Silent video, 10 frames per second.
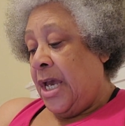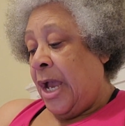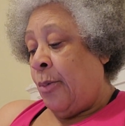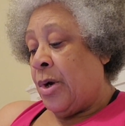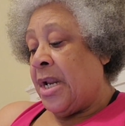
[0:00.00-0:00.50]

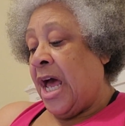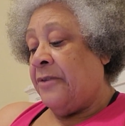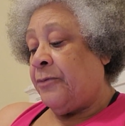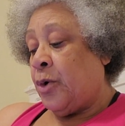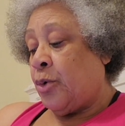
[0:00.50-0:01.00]
and were
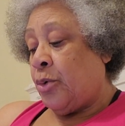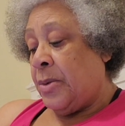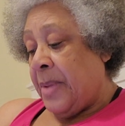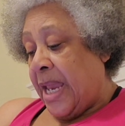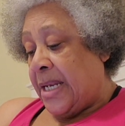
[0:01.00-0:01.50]
not for
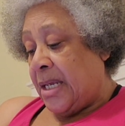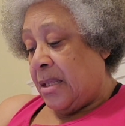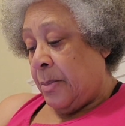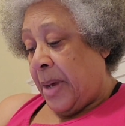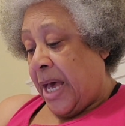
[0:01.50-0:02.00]

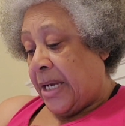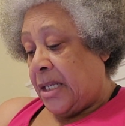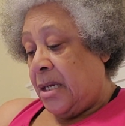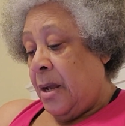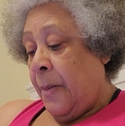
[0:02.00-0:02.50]
cremating the
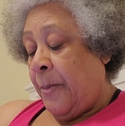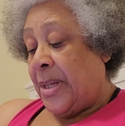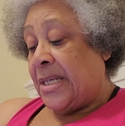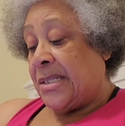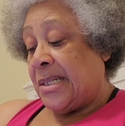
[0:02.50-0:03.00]
body,
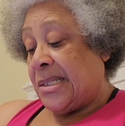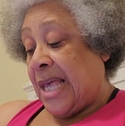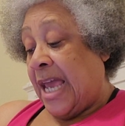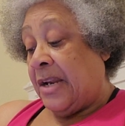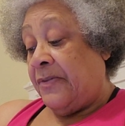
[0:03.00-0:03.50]
but as a
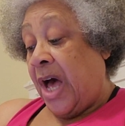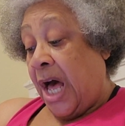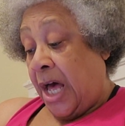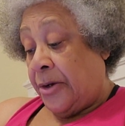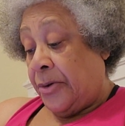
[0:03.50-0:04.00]
sign of
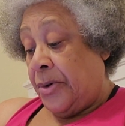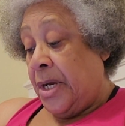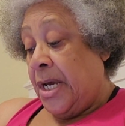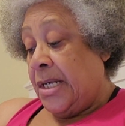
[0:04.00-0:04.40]
honor,